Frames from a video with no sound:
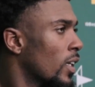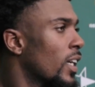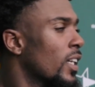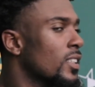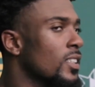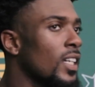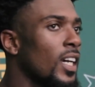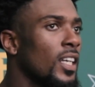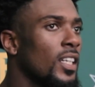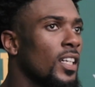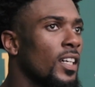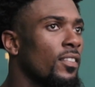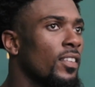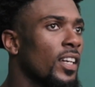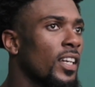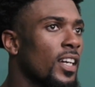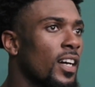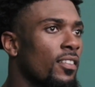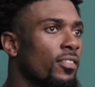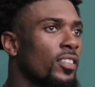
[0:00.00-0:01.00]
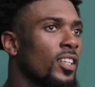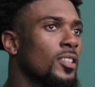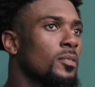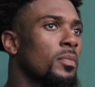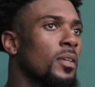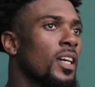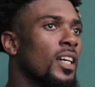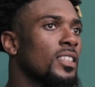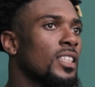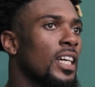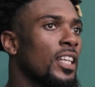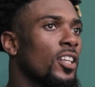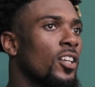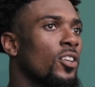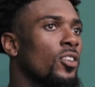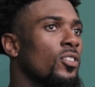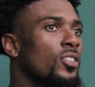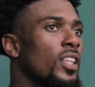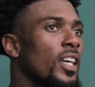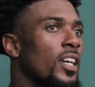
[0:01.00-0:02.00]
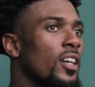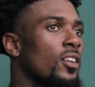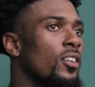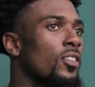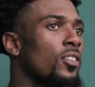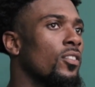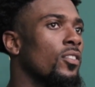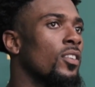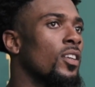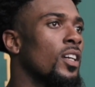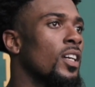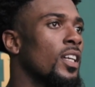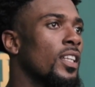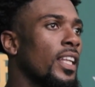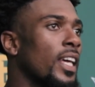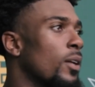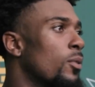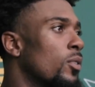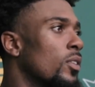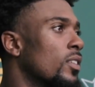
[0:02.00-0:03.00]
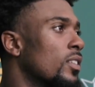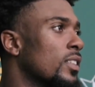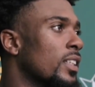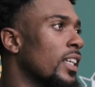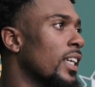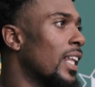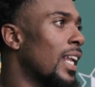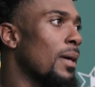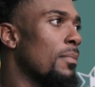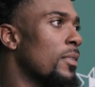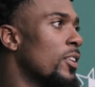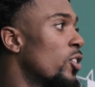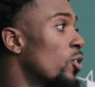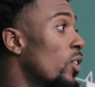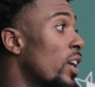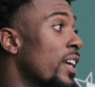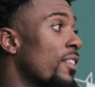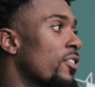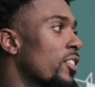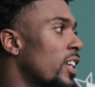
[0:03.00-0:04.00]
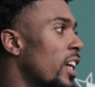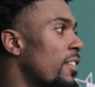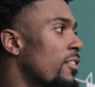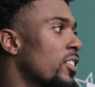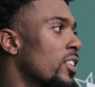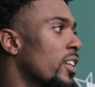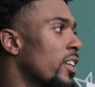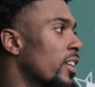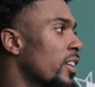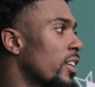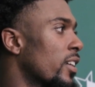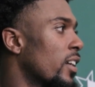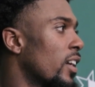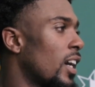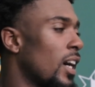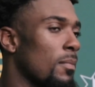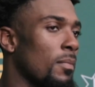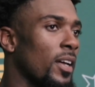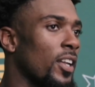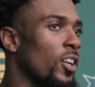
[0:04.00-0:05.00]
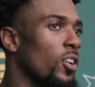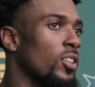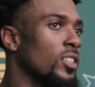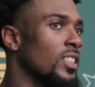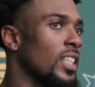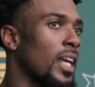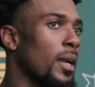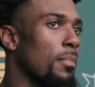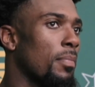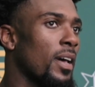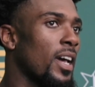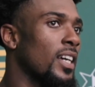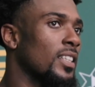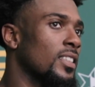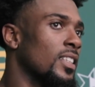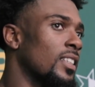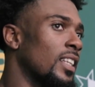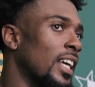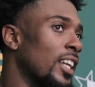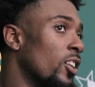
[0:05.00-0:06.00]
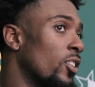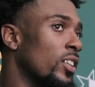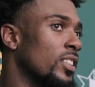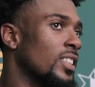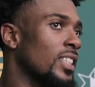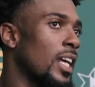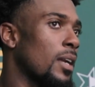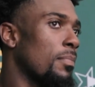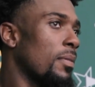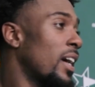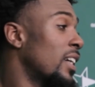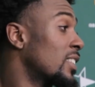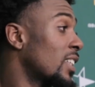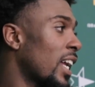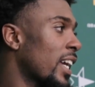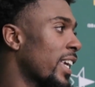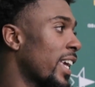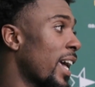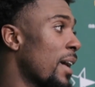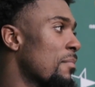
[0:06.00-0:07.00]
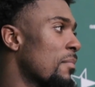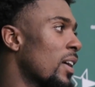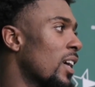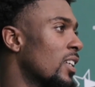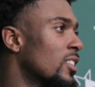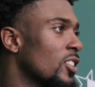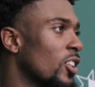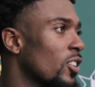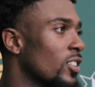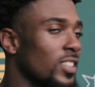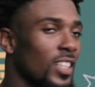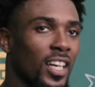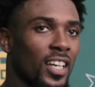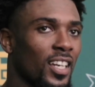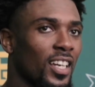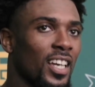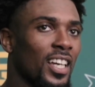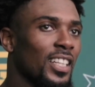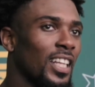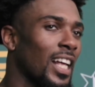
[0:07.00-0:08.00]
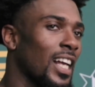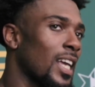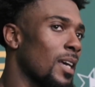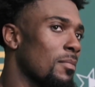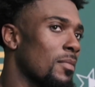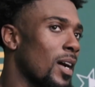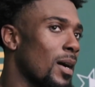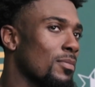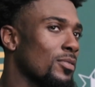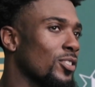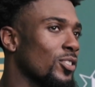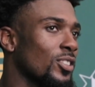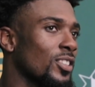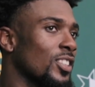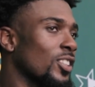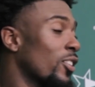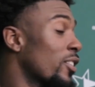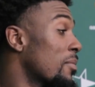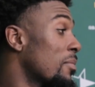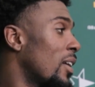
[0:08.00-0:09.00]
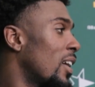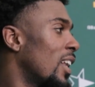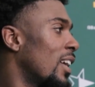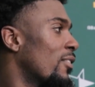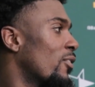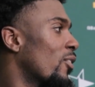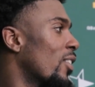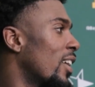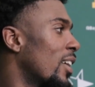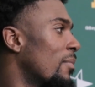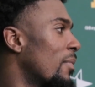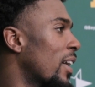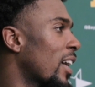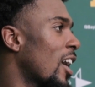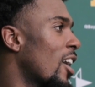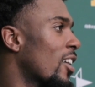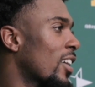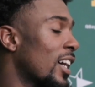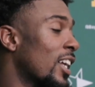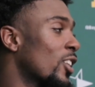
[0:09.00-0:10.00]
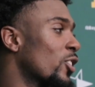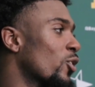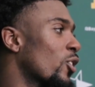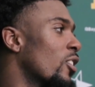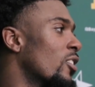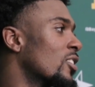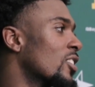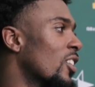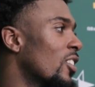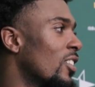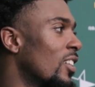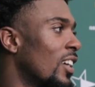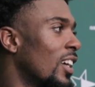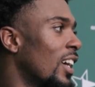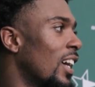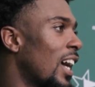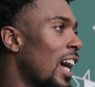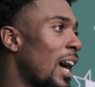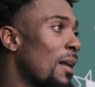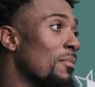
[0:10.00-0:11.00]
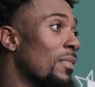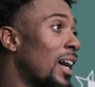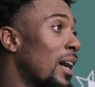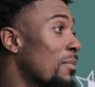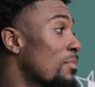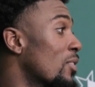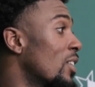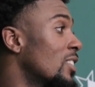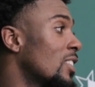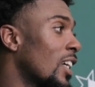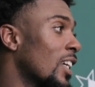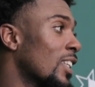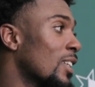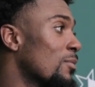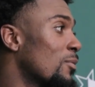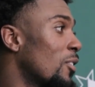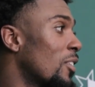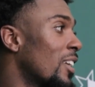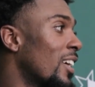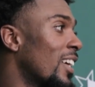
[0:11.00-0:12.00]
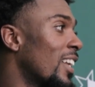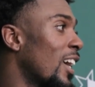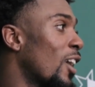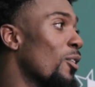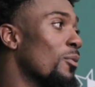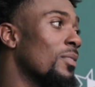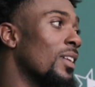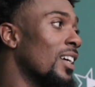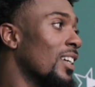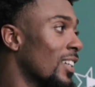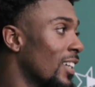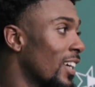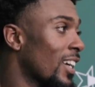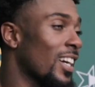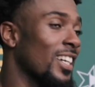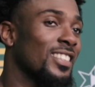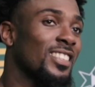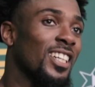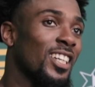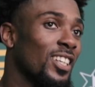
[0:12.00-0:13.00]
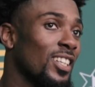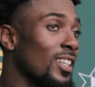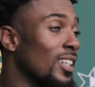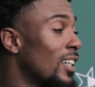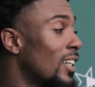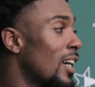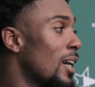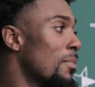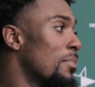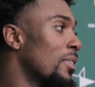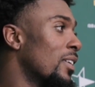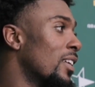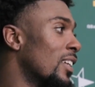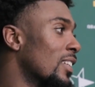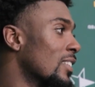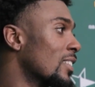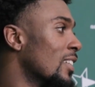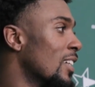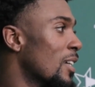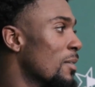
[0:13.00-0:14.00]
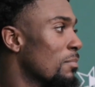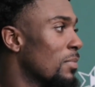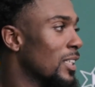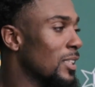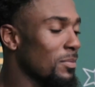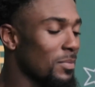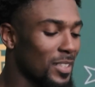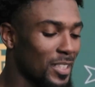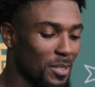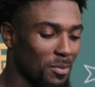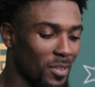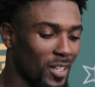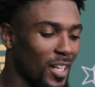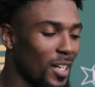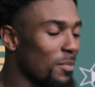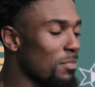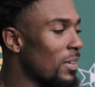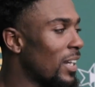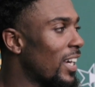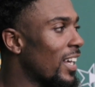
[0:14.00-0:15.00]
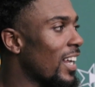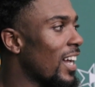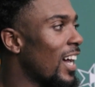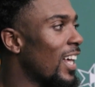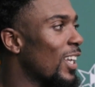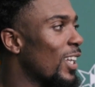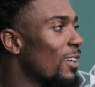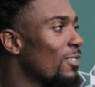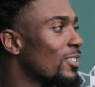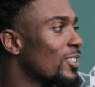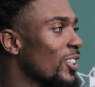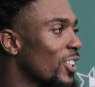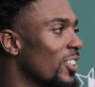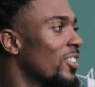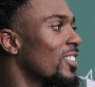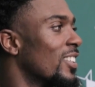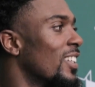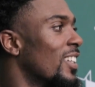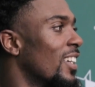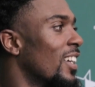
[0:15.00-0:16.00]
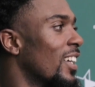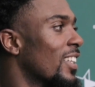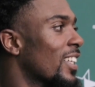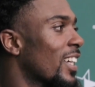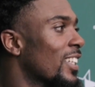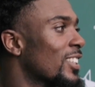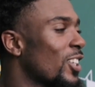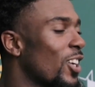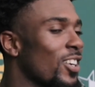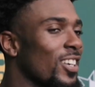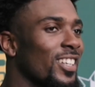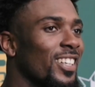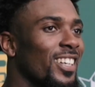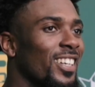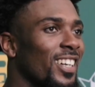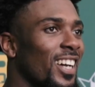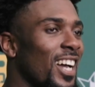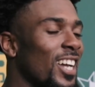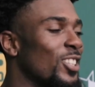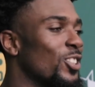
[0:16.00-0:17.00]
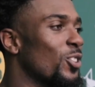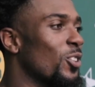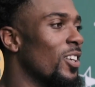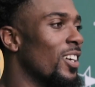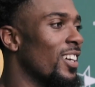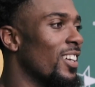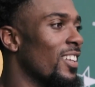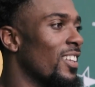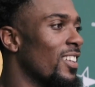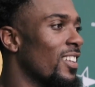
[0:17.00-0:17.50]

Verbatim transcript: yes, I love that confidence because I know they going they will let me do every, everything. Um, I know it's not a pass that they know it's not a pass that I can't make, so it's like they give me the opportunity to throw the ball everywhere and make all kind of throws. So, I mean, I appreciate them for that, and I hope they continue to up it and push me to uh, play at a high level. So, I think it's all good. I enjoy it.